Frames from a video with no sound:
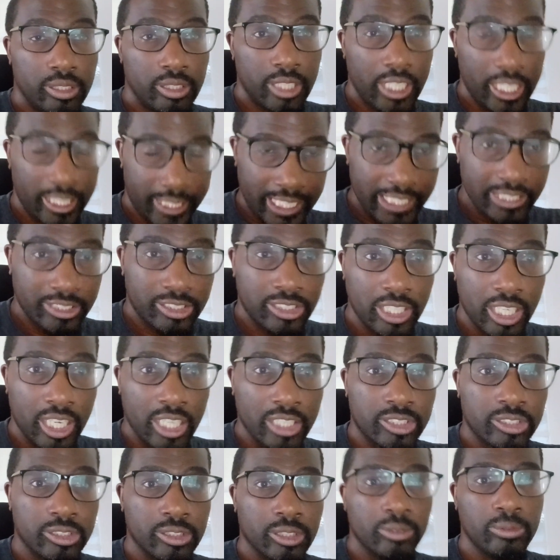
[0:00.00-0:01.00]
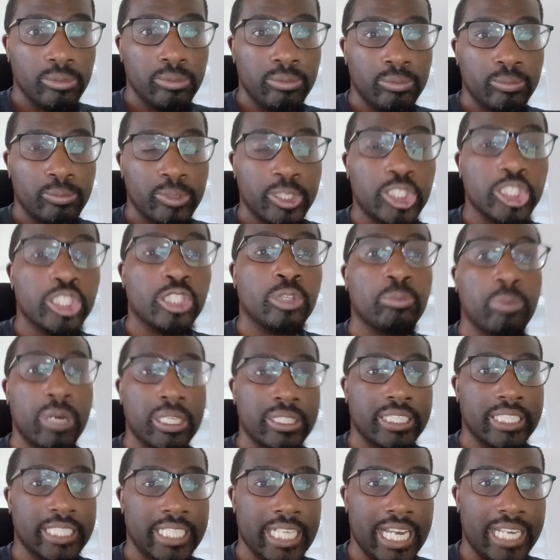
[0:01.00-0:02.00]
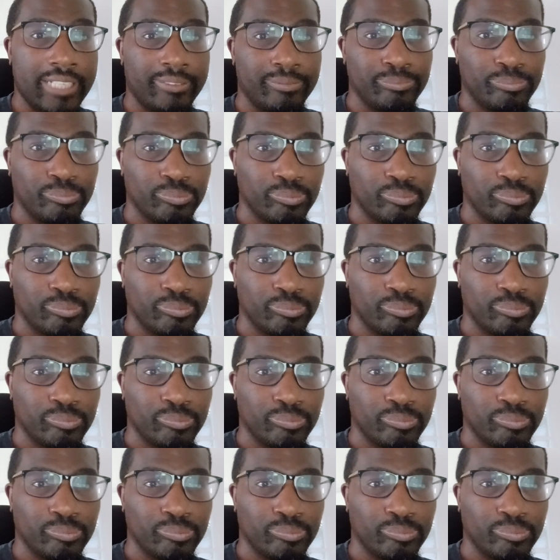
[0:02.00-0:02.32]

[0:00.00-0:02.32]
against Arsenal, we should have won the game.